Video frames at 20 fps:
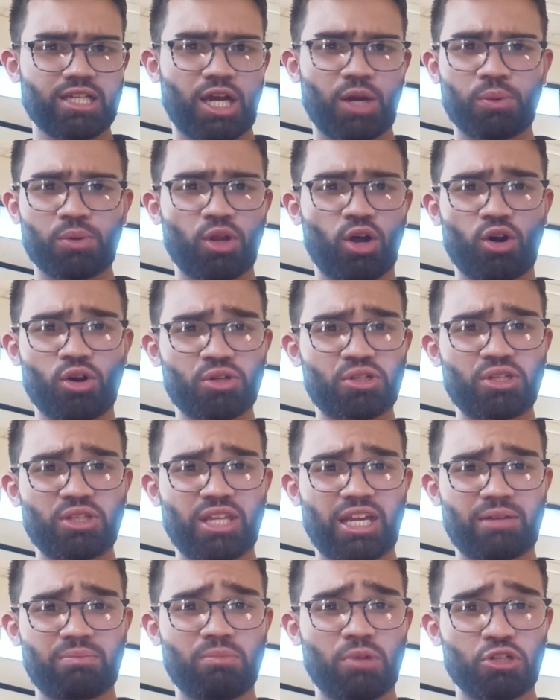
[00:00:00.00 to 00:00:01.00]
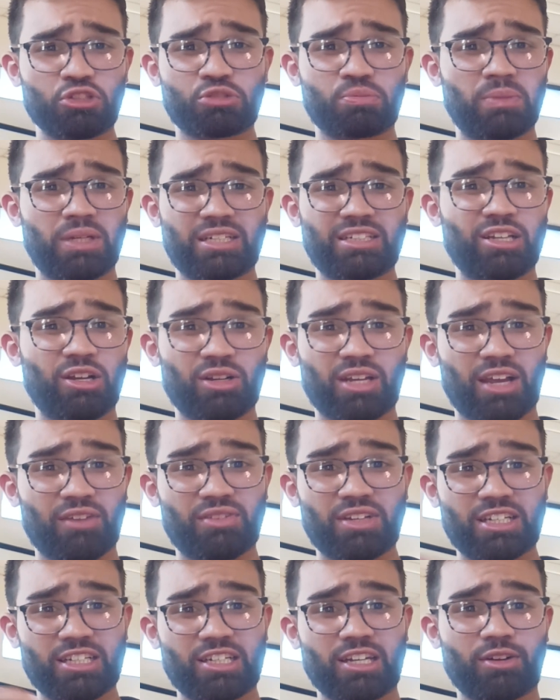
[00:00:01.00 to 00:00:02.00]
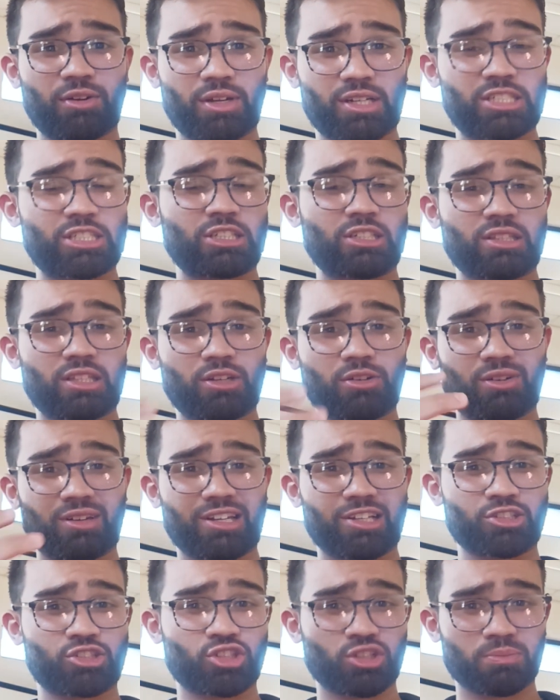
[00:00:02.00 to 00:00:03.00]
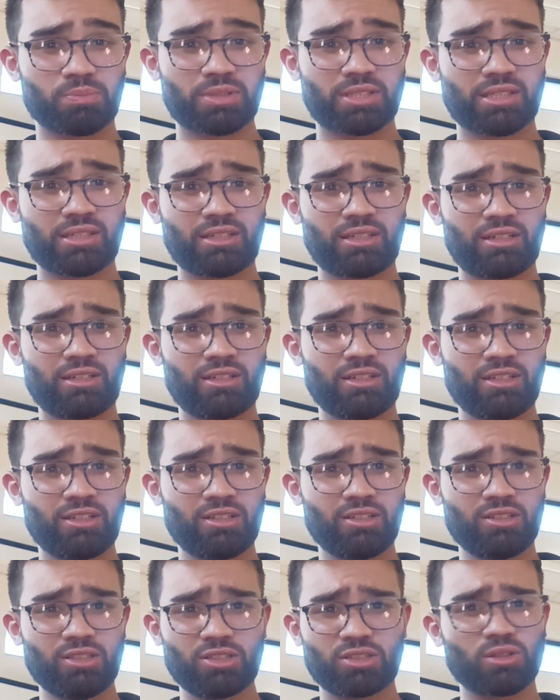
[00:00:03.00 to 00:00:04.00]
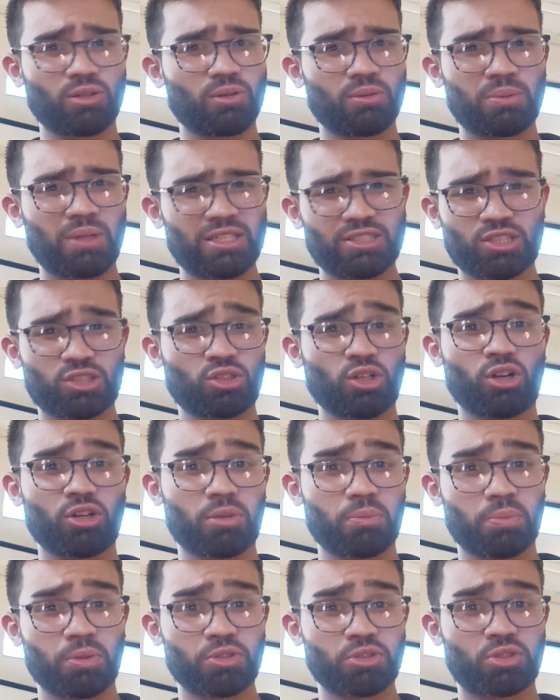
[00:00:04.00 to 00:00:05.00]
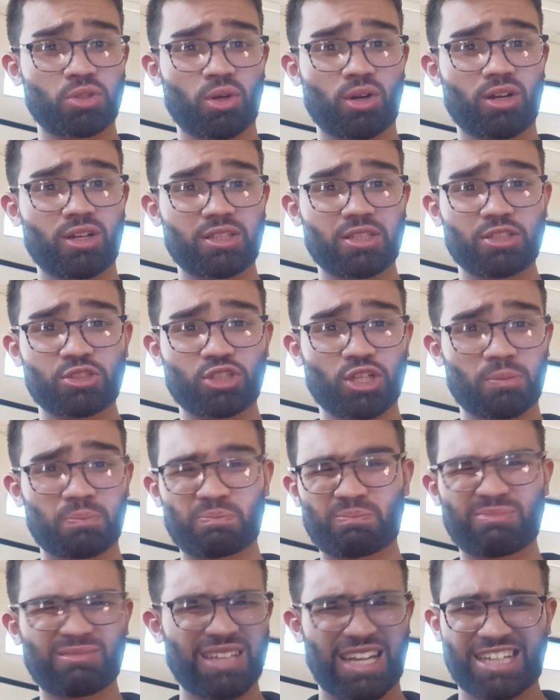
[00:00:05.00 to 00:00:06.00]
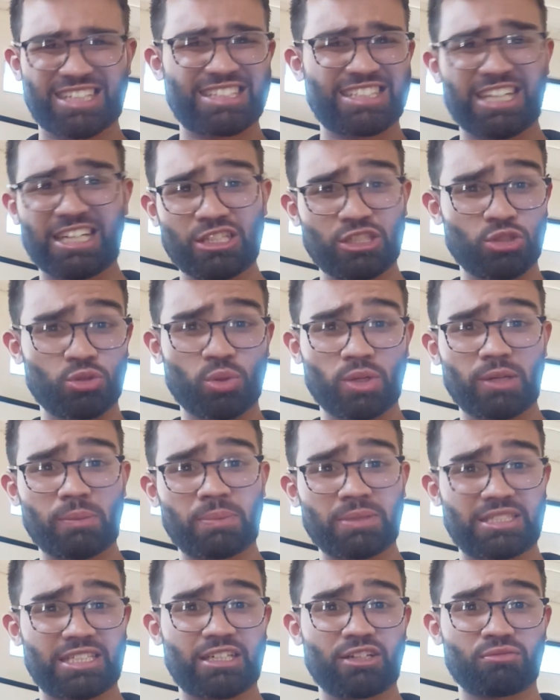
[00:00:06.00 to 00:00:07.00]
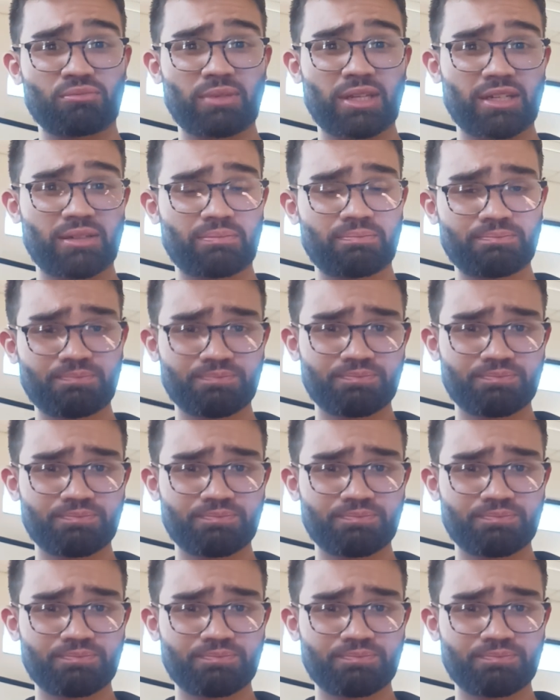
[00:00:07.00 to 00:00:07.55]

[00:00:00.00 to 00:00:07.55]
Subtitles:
I would argue that most men don't have any direction in their relationships. So as a starting point, you are in the top 10 to 20% of men.